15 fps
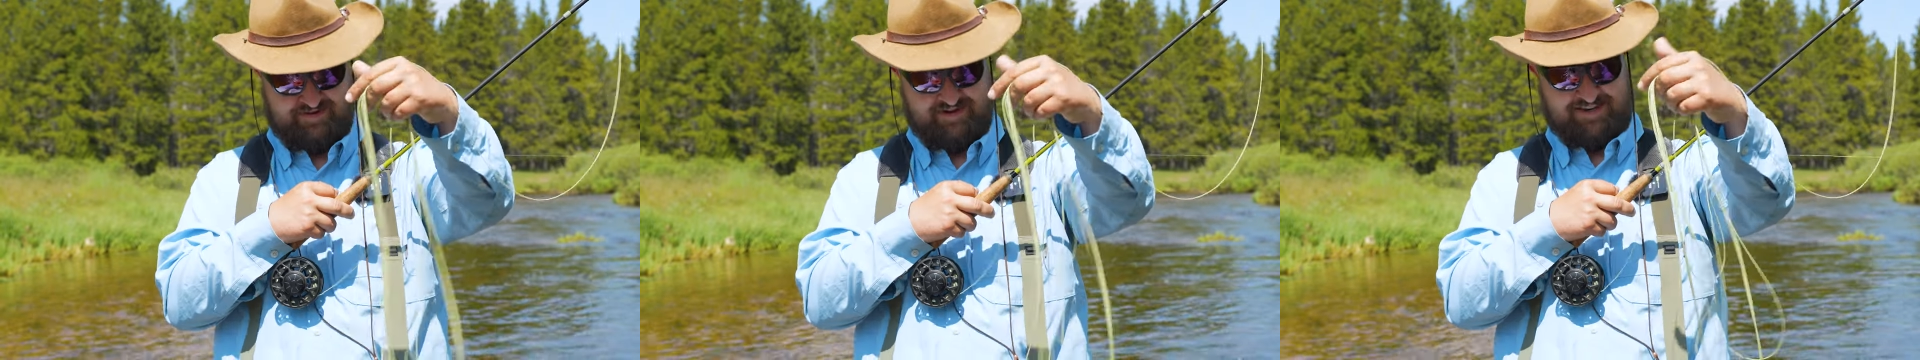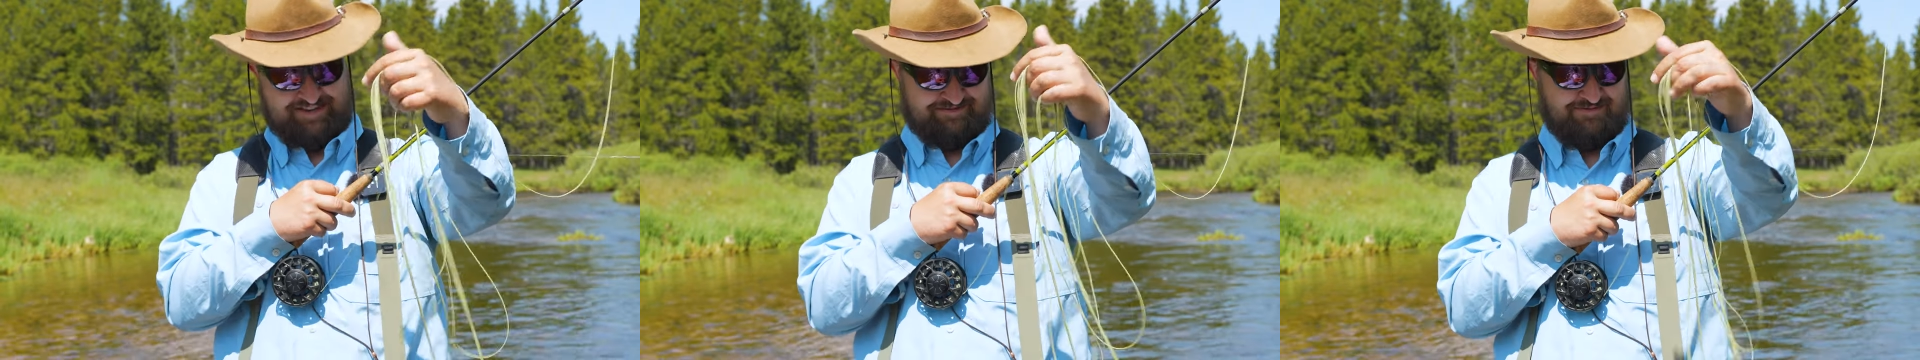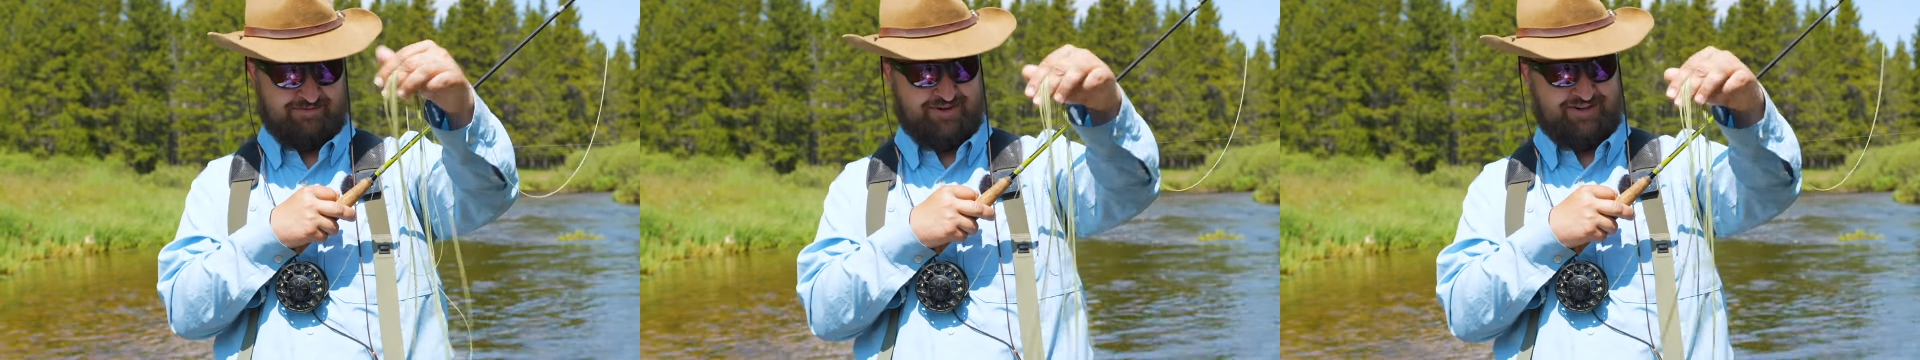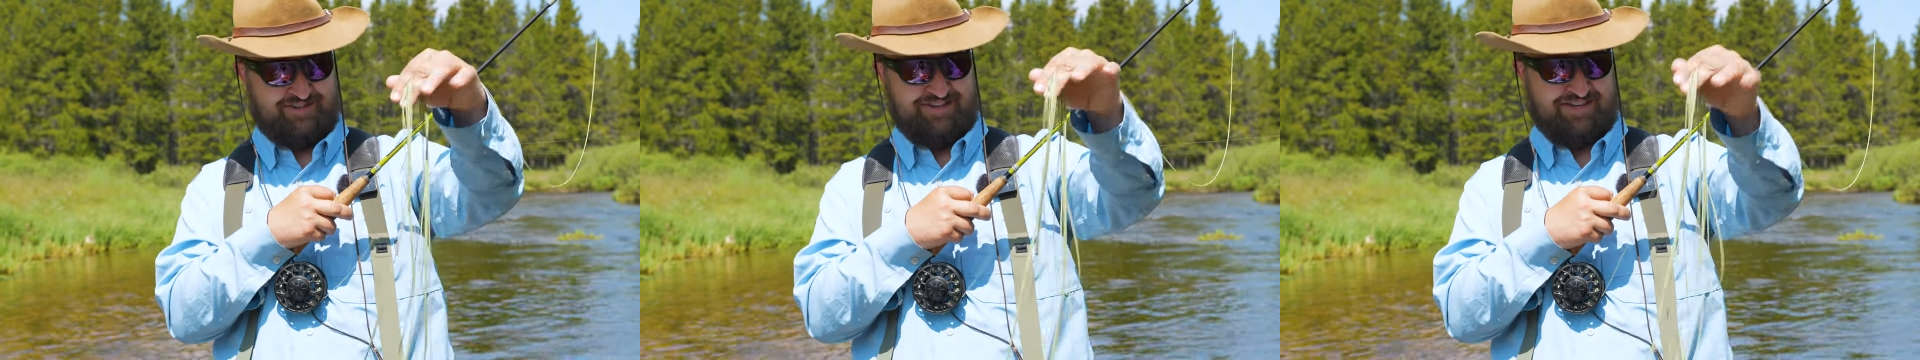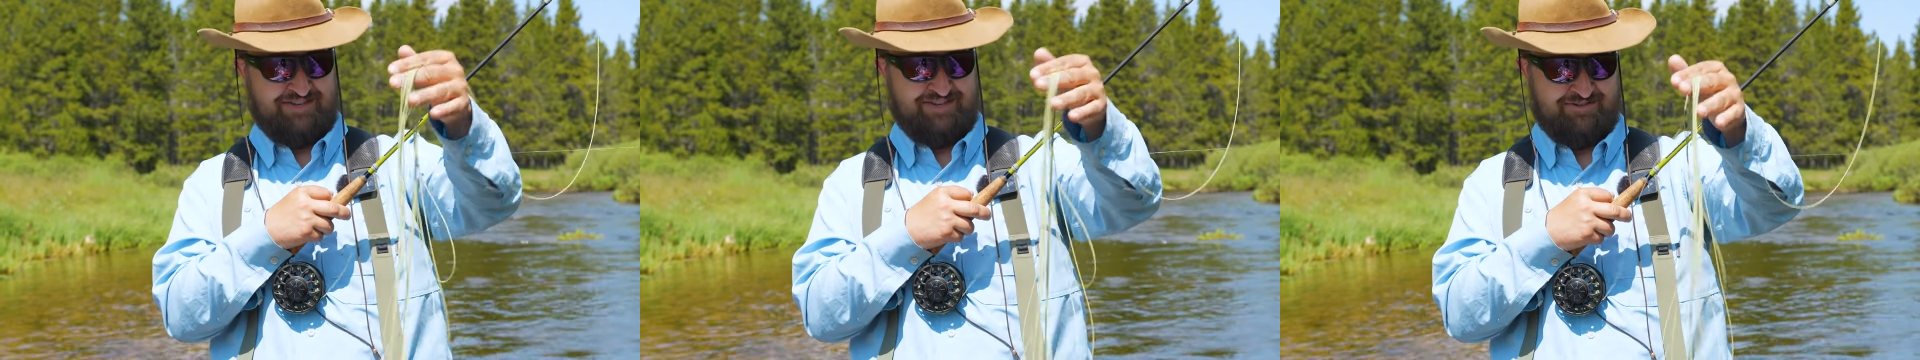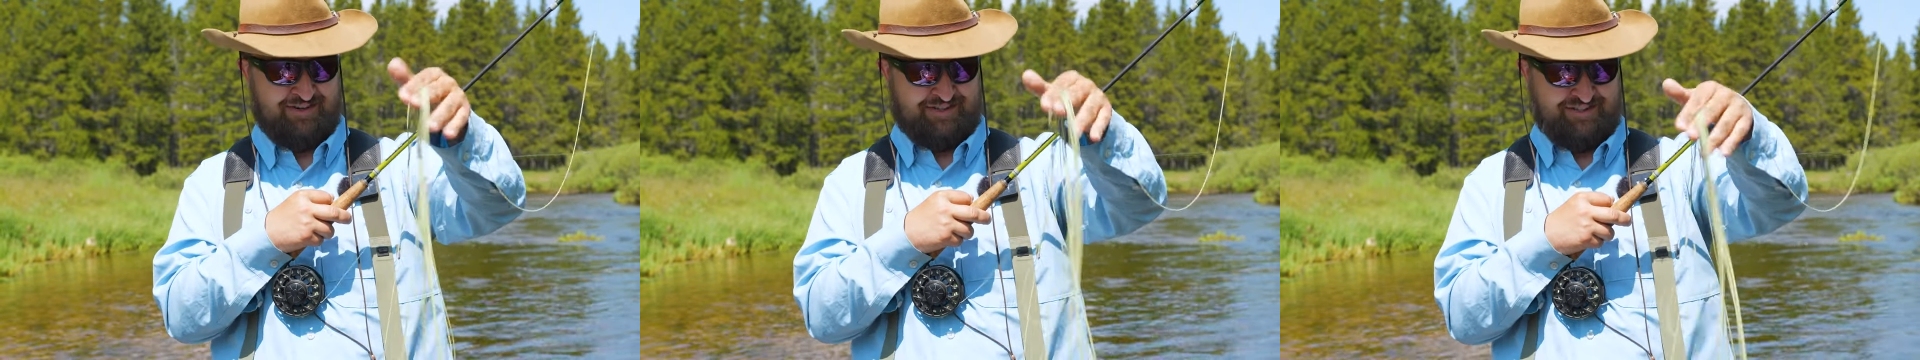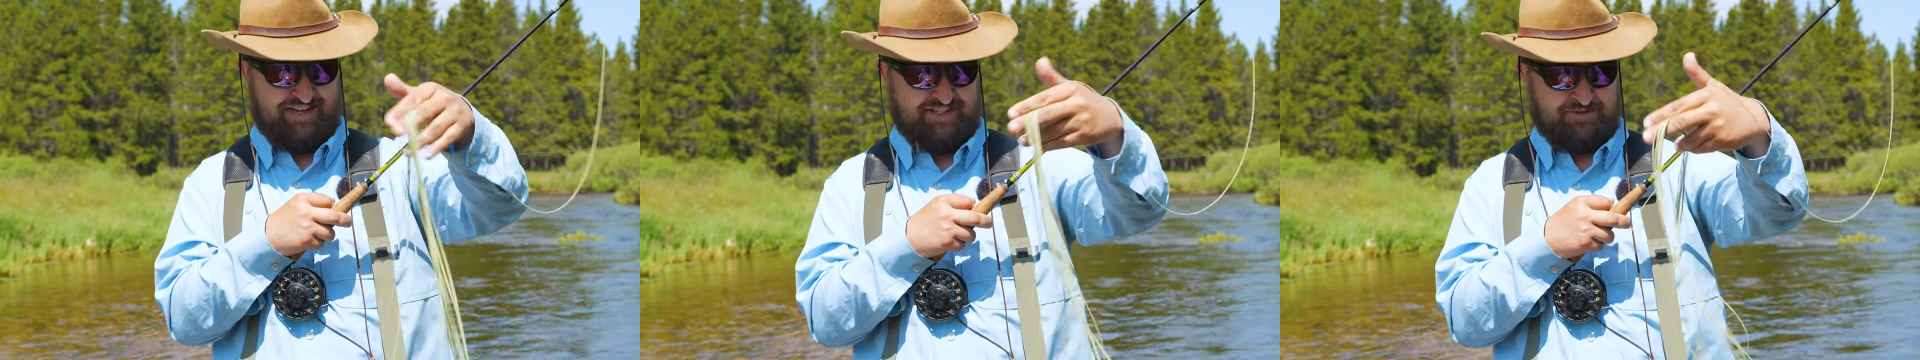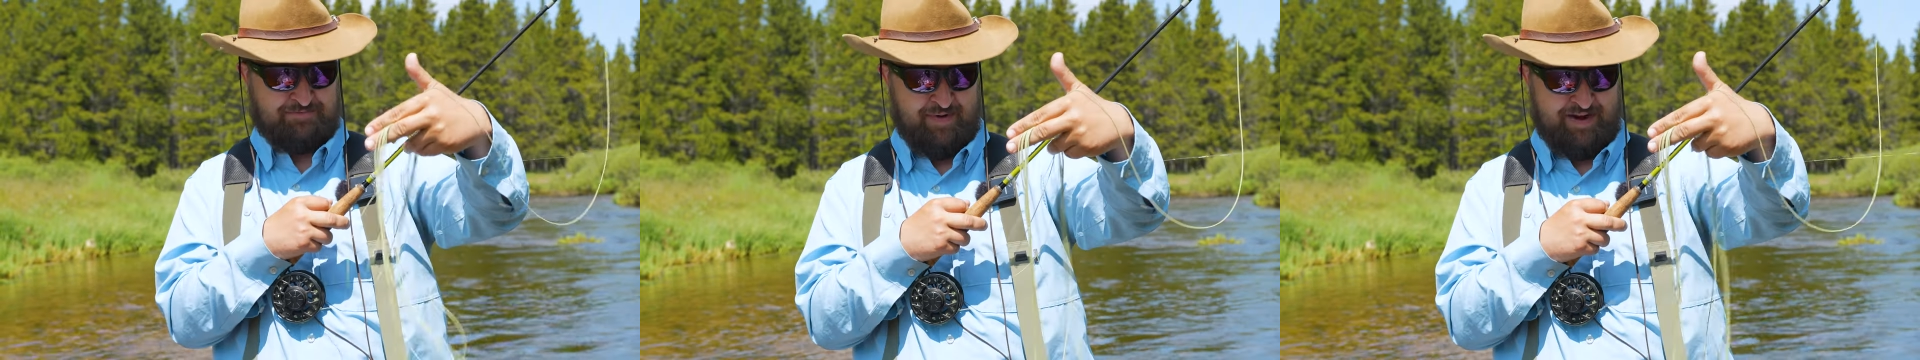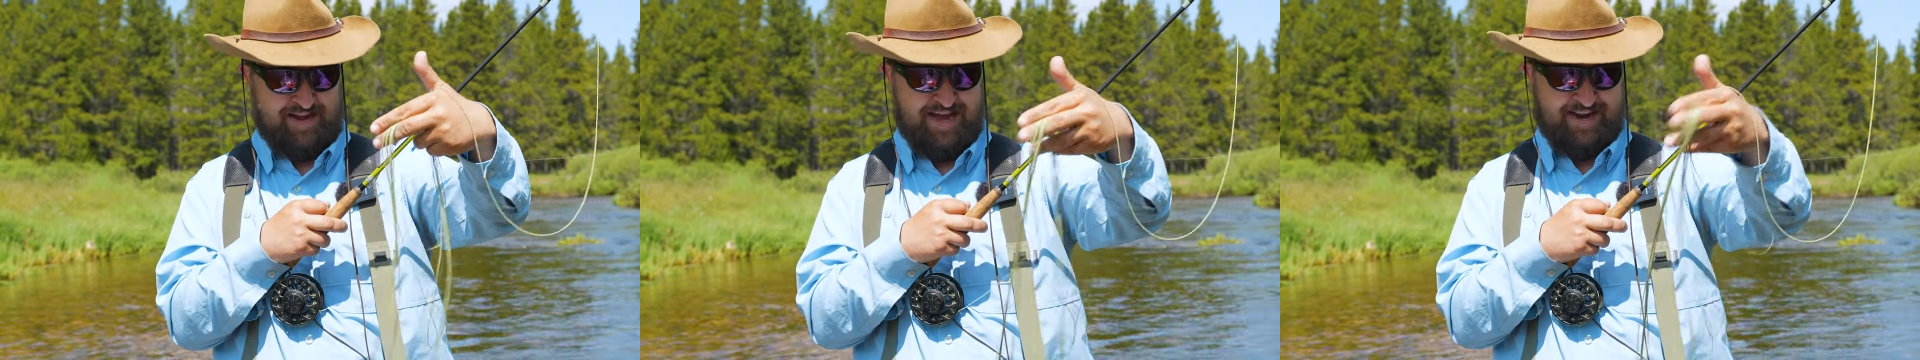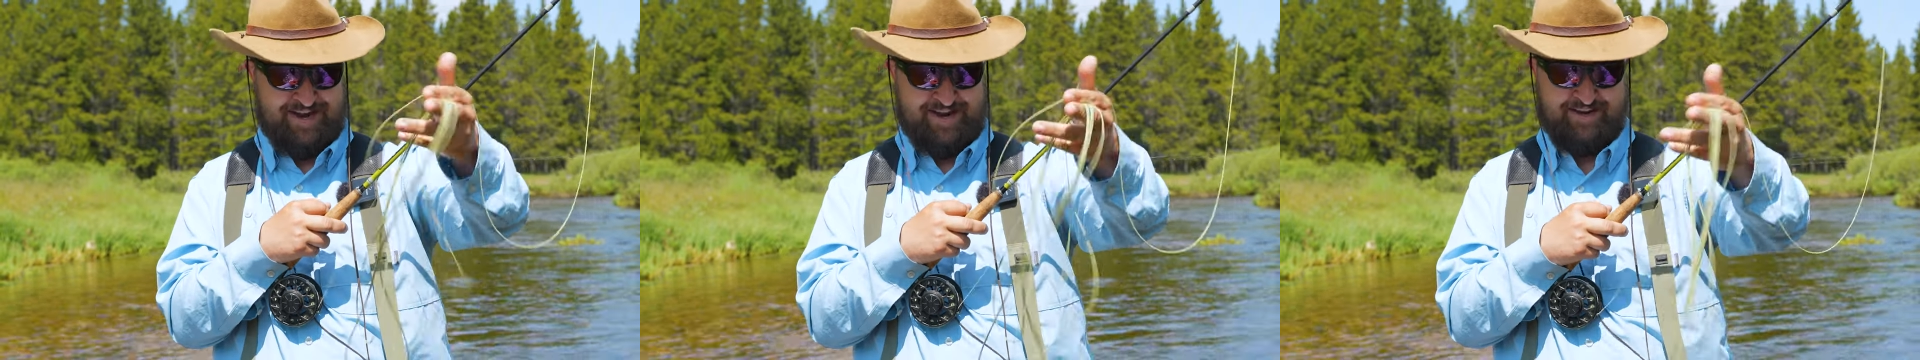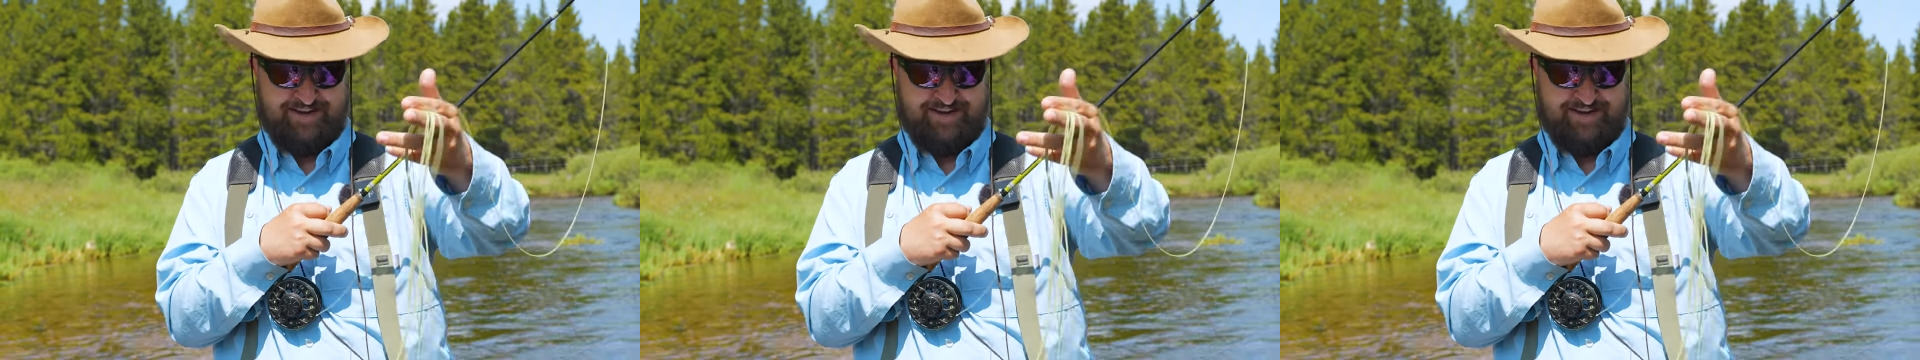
What is this? It looks like spaghetti.